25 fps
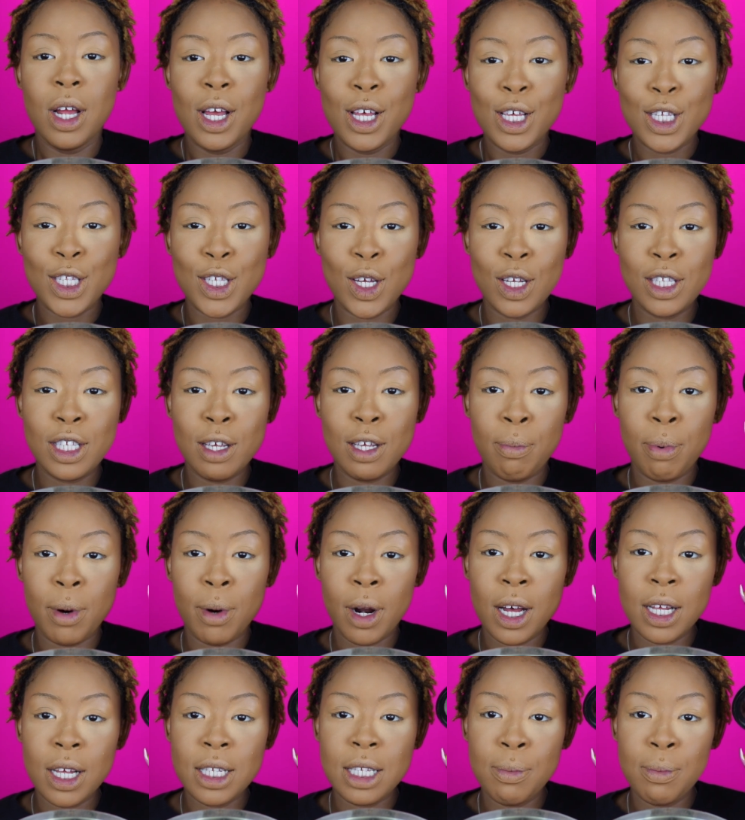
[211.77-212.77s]
So to
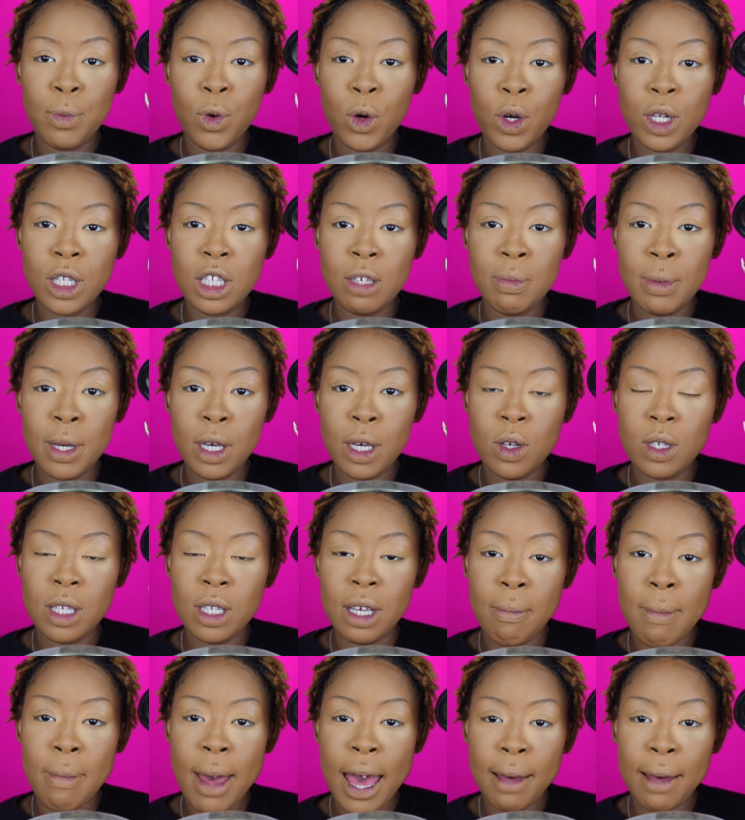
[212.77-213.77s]
bronze, I'm going to be
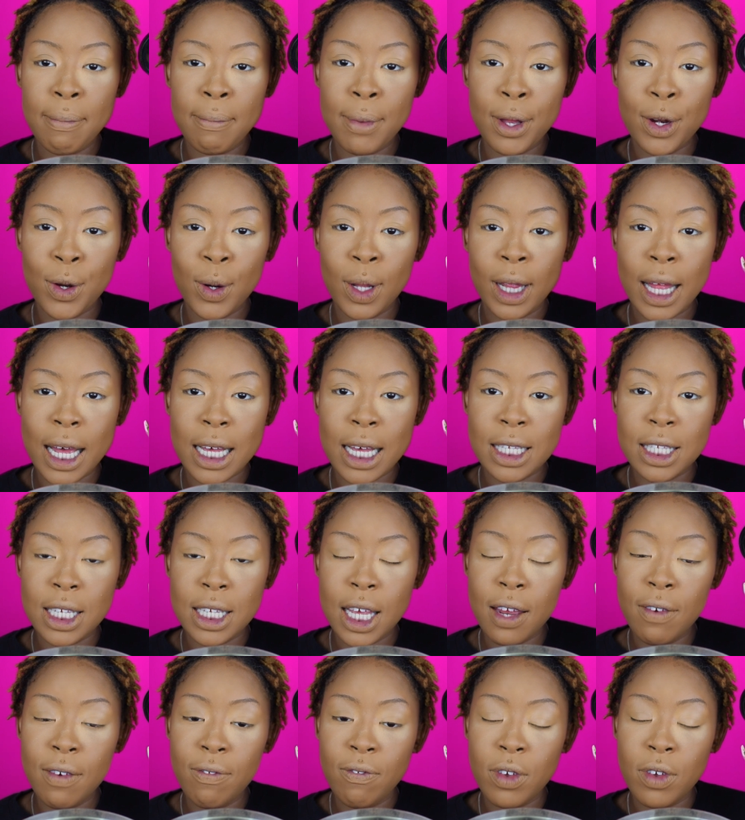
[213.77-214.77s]
using MAC Mineralized
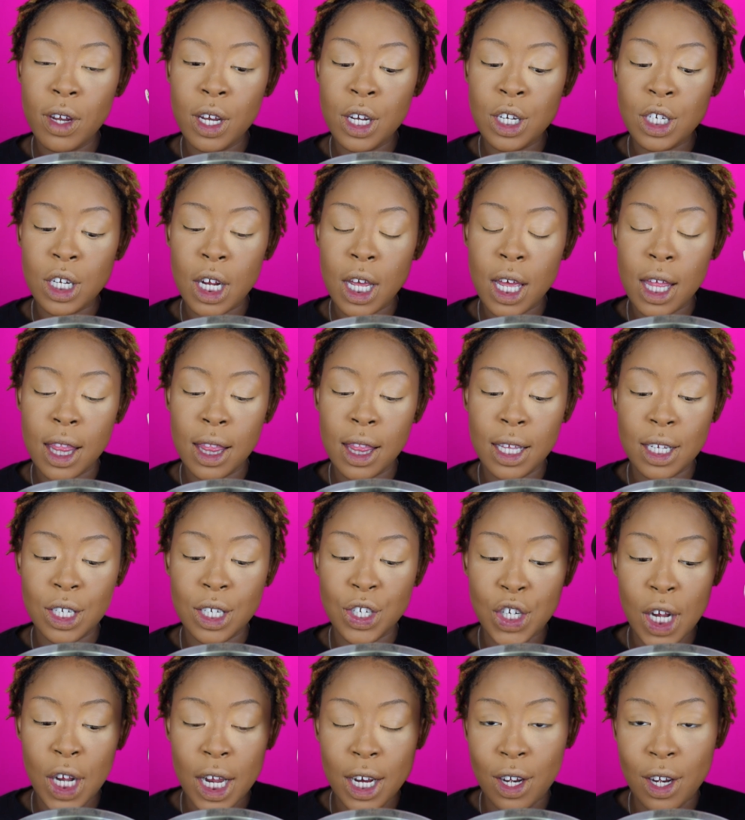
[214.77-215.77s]
Skin Finish in the
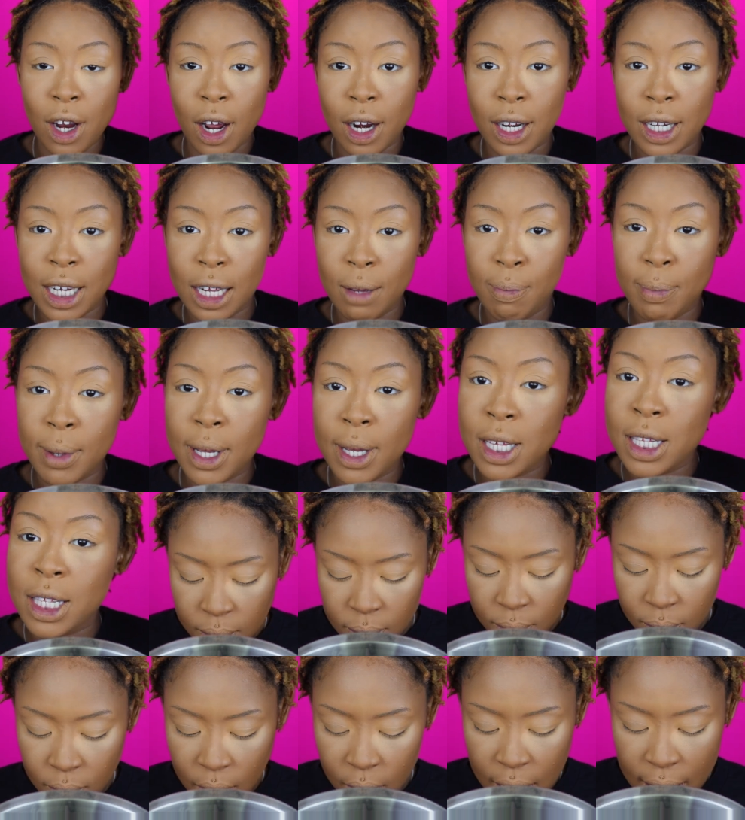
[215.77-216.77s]
shade Dark Deepest.
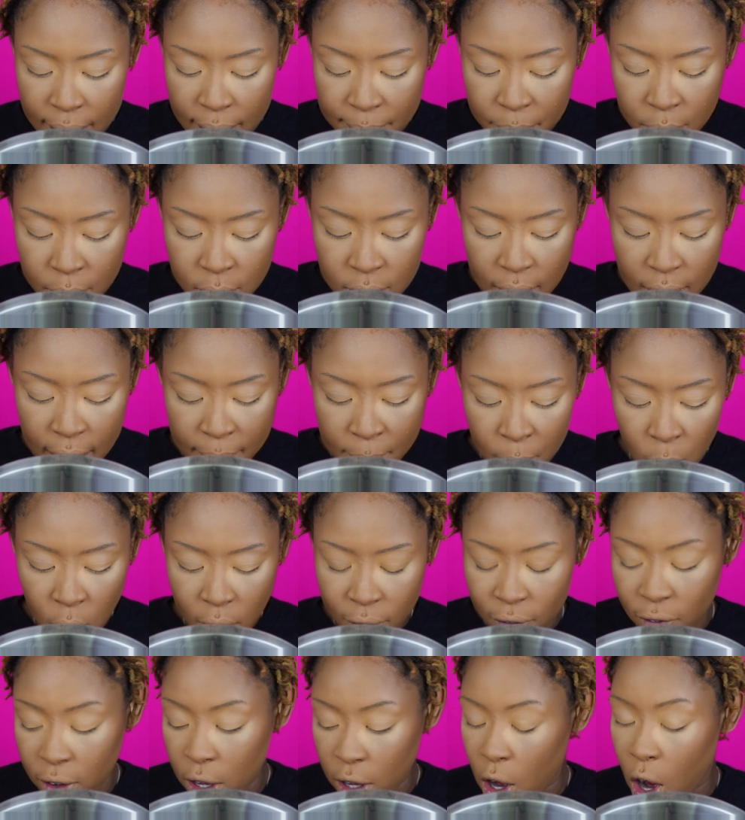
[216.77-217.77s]
And I'm using a
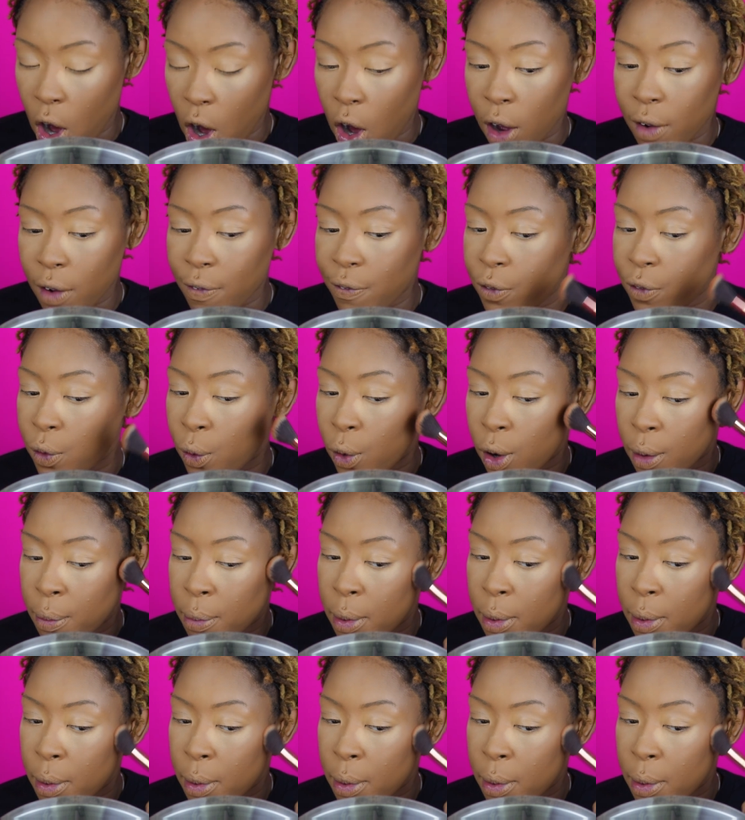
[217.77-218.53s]
Morphe R4